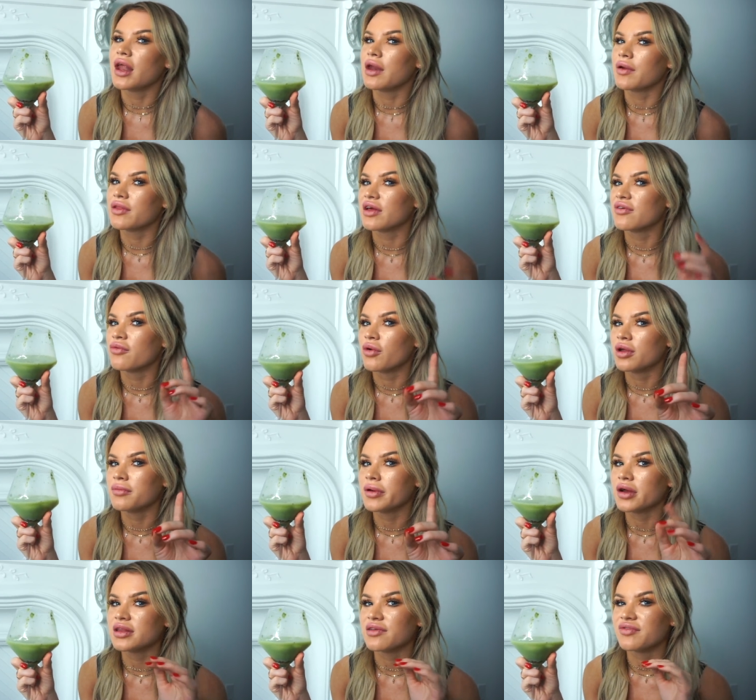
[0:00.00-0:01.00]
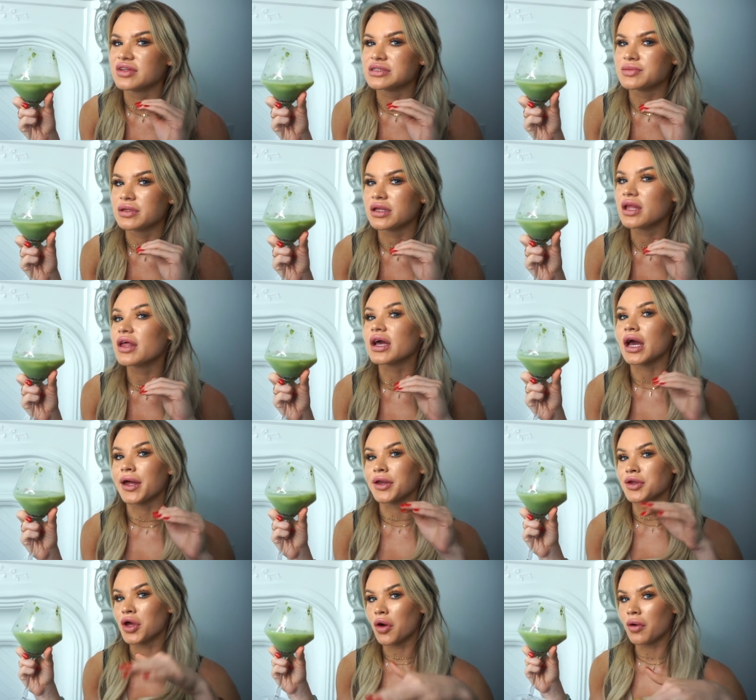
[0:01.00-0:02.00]
I'd rather have one pair that fits me like I
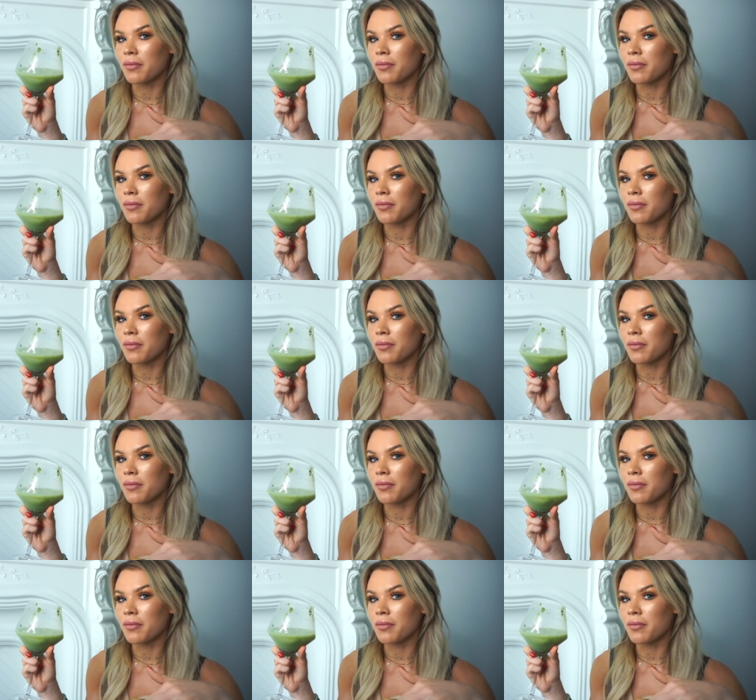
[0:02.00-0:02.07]
know